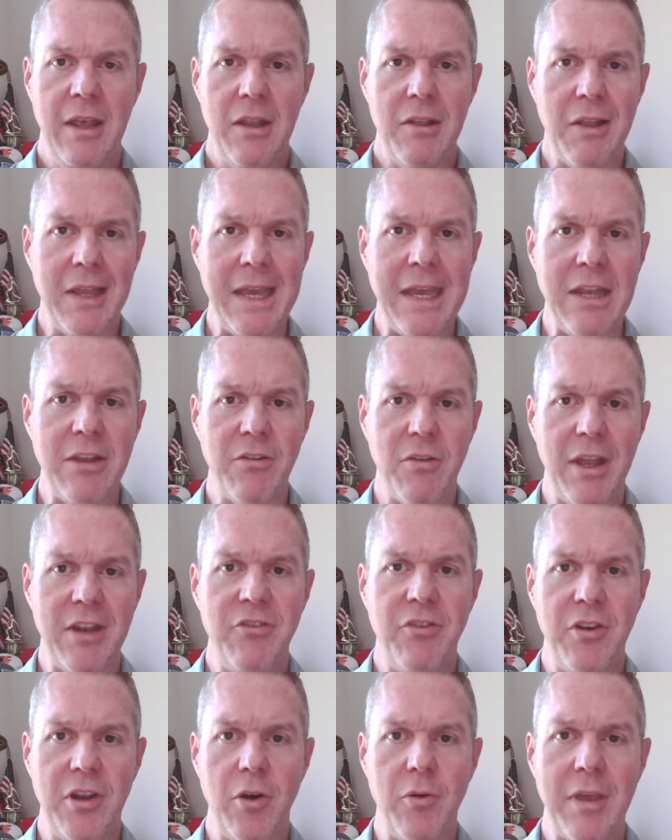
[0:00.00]
leans,
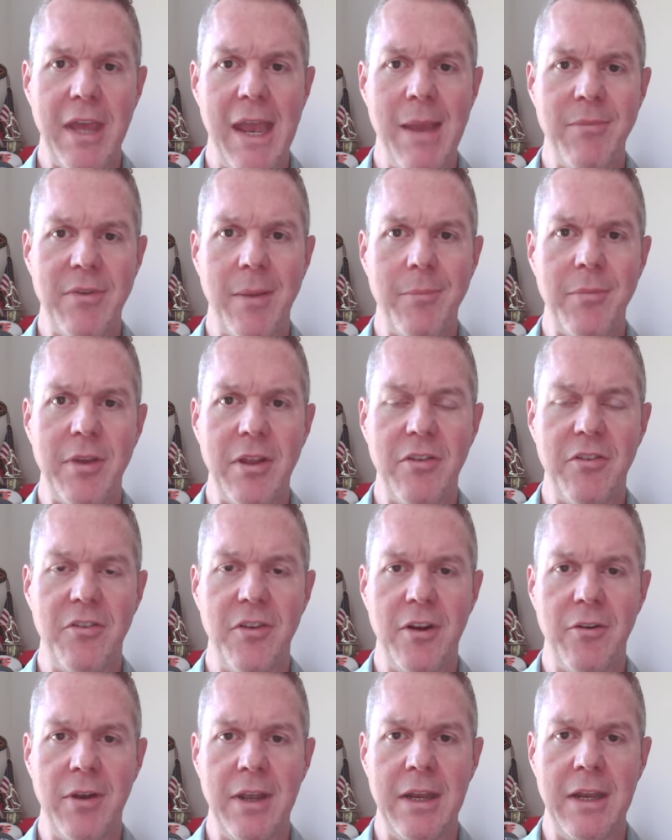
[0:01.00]
let you know games I'm
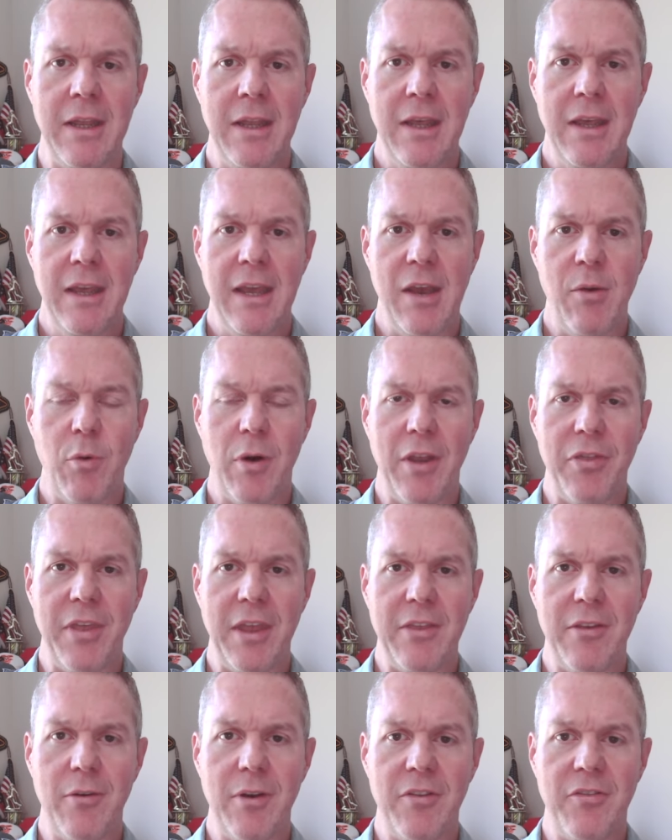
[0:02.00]
considering and where I
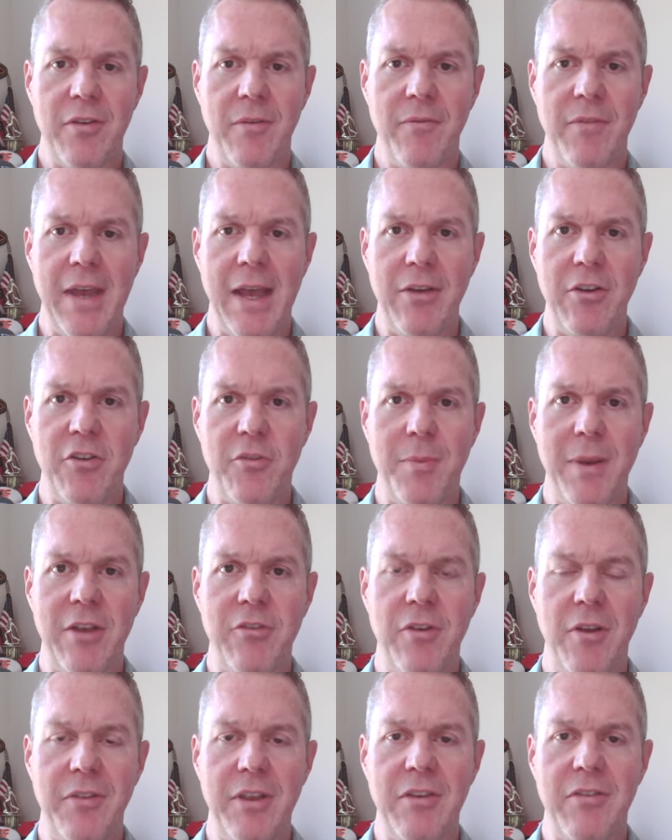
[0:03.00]
think there is some value,
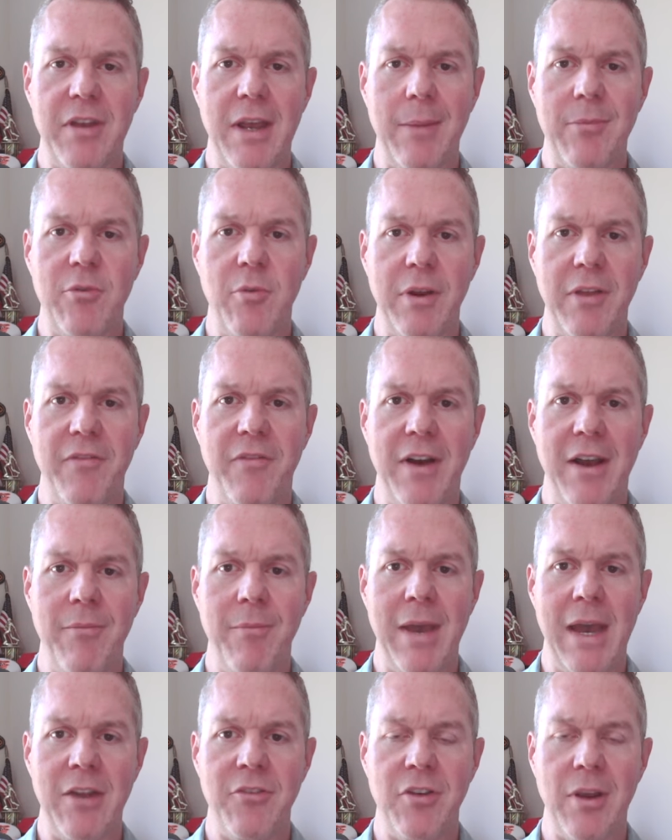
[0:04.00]
especially on these top 25
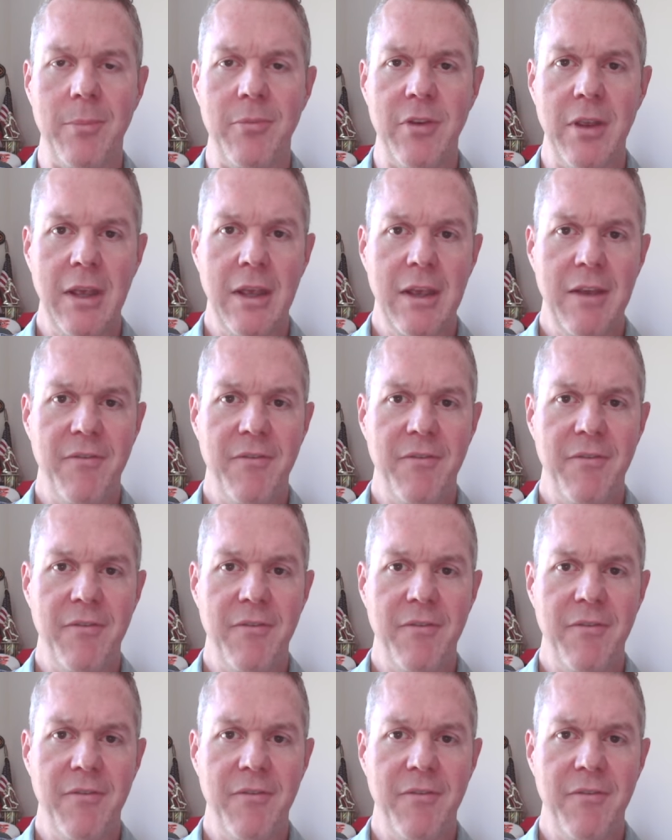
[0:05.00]
matchups.